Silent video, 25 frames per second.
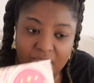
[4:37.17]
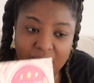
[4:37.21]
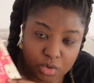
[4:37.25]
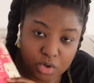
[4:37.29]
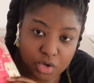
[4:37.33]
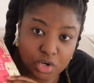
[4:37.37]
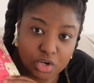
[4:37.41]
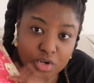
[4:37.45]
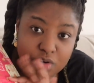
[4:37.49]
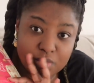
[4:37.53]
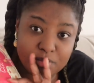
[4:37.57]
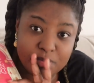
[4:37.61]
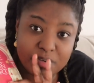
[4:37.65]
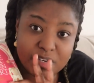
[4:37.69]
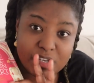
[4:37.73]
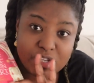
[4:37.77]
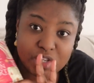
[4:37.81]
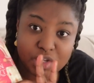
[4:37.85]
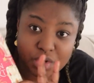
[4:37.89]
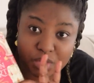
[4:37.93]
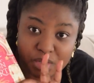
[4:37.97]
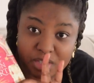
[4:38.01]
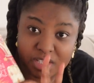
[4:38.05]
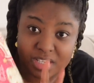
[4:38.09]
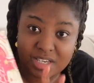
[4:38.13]
We're going to be
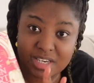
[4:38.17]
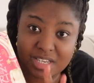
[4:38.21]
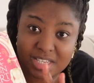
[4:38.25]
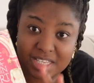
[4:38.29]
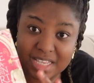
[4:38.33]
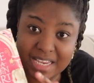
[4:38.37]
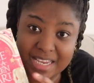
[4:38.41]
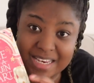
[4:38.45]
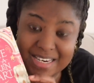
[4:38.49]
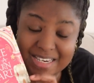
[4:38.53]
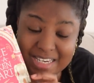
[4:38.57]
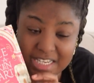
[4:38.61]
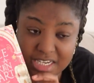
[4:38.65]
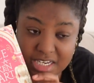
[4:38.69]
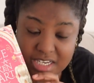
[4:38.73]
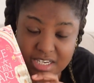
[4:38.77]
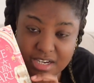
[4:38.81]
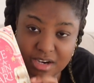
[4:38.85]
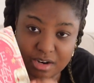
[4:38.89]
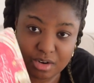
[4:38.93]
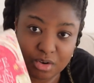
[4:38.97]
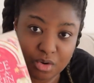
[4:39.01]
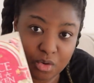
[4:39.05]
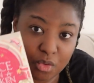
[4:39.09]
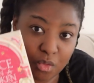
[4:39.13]
discussing this in
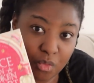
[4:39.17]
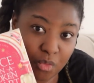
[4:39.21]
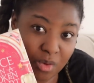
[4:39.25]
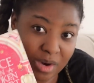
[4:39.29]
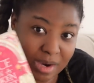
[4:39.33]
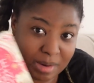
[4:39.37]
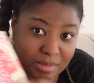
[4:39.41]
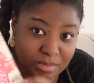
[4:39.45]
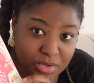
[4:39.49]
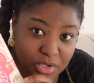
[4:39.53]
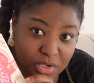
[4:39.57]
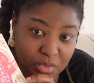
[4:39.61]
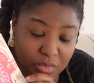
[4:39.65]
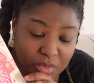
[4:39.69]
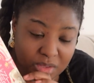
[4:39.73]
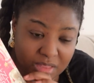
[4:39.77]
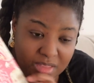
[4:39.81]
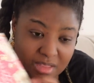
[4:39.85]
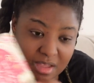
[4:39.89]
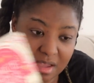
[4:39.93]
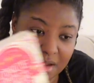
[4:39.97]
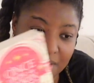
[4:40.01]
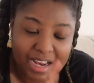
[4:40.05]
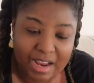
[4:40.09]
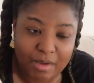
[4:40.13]
detail when I'm done with
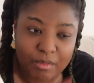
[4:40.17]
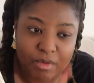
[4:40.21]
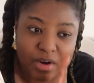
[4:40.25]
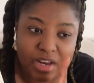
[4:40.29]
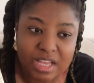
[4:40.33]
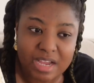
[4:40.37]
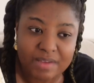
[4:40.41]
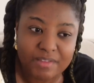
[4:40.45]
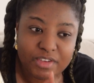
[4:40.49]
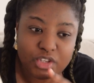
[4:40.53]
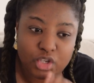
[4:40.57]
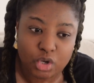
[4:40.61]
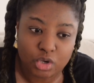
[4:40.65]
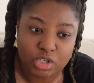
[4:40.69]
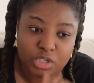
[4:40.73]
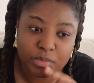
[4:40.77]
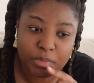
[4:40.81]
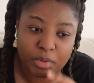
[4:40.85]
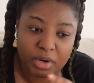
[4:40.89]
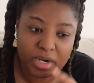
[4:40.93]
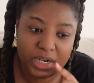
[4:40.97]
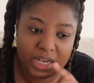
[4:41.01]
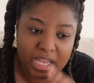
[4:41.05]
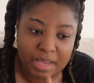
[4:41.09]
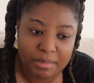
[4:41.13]
it. I want to have a touch
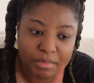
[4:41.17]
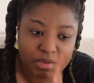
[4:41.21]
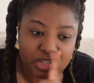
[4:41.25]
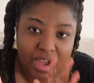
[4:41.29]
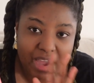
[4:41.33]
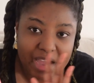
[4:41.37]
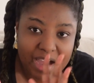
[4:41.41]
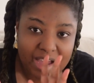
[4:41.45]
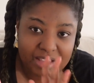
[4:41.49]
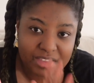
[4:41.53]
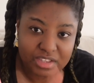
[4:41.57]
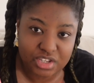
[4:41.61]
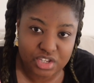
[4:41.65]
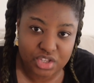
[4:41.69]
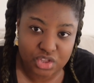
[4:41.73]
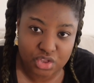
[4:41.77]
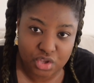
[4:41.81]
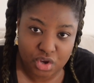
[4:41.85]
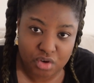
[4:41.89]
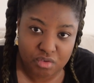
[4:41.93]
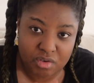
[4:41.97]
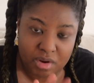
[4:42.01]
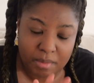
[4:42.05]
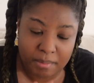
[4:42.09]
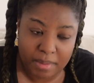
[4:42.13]
point here because I had this
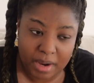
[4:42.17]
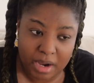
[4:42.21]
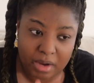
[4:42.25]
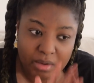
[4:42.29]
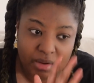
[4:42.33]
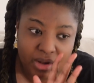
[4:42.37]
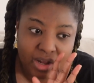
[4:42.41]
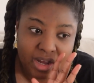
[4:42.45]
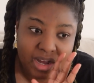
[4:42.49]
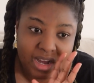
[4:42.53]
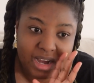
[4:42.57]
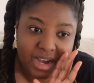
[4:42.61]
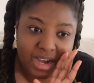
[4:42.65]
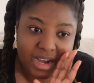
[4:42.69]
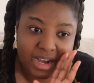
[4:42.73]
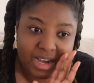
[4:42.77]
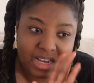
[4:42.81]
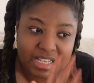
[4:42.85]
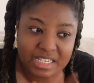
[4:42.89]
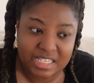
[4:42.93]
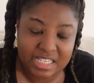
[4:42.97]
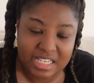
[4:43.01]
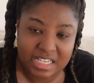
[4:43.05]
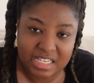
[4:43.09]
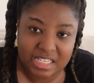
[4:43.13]
theory about a
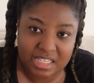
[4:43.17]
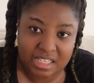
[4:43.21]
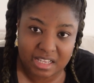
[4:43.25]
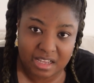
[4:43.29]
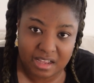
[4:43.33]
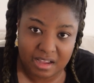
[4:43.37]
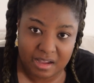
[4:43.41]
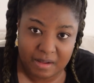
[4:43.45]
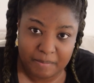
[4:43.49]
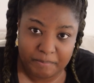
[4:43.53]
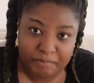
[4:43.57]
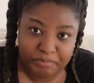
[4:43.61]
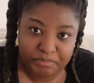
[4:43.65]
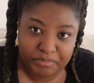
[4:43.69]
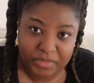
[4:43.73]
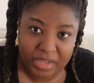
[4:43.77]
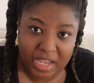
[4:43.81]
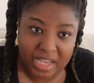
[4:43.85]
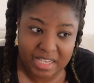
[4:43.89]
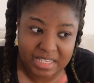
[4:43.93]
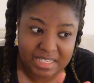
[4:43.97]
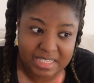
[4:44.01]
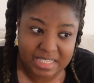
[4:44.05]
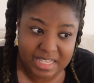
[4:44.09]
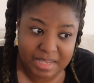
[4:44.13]

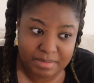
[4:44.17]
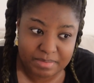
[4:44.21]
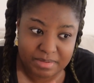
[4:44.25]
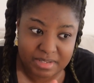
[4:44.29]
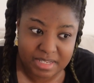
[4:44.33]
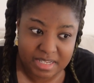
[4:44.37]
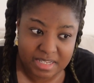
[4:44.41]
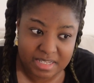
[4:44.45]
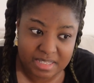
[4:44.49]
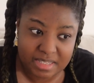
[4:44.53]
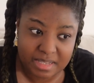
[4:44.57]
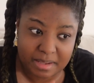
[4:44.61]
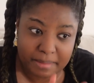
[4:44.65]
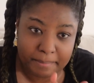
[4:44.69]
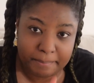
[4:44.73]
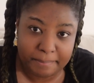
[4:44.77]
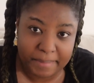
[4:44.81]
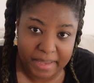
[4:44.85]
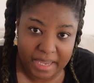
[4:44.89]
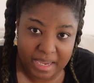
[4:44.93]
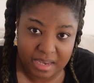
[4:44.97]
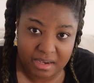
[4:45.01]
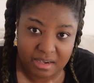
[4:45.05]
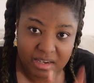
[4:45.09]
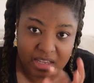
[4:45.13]
stepsister
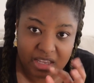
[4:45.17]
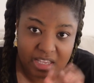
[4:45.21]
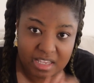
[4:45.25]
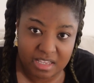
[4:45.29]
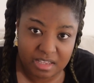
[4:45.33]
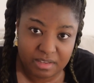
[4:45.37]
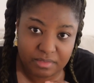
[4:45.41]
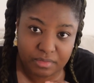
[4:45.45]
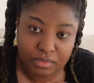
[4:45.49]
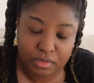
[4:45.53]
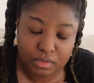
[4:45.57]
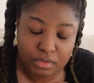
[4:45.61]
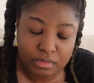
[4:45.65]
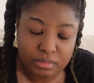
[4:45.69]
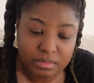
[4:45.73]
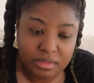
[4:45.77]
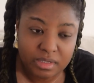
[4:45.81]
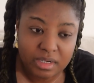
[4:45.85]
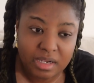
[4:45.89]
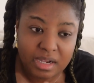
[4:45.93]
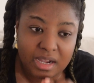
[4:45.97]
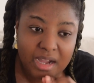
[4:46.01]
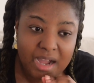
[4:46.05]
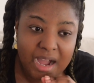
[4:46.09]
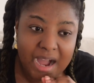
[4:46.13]
being evil,
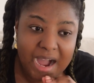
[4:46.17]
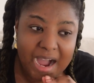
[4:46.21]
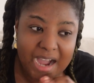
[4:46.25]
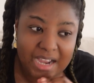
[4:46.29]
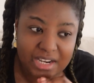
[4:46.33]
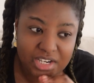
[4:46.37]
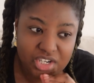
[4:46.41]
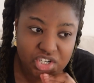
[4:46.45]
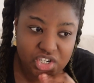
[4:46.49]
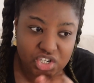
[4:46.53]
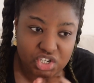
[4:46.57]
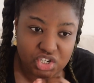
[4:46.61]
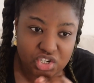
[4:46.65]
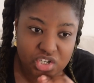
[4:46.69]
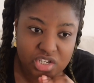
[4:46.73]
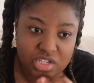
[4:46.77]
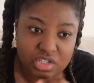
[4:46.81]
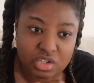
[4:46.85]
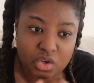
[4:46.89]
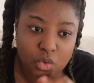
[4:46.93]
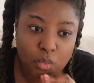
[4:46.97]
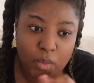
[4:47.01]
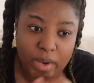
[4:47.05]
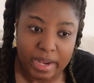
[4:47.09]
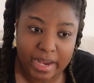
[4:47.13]
and she just
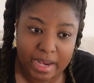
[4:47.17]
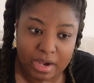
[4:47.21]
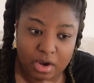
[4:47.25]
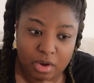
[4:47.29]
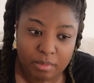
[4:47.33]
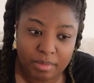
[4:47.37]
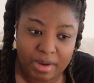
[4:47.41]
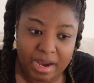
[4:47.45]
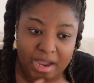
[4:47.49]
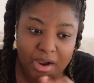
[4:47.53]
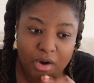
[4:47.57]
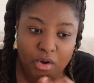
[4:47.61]
not waking up.